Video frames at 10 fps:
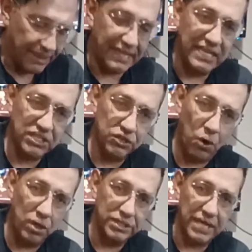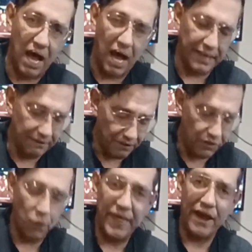These soles, even
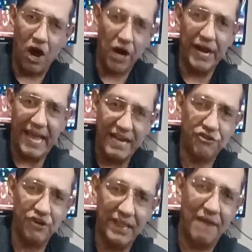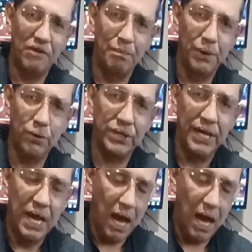though they are an entry-level boot,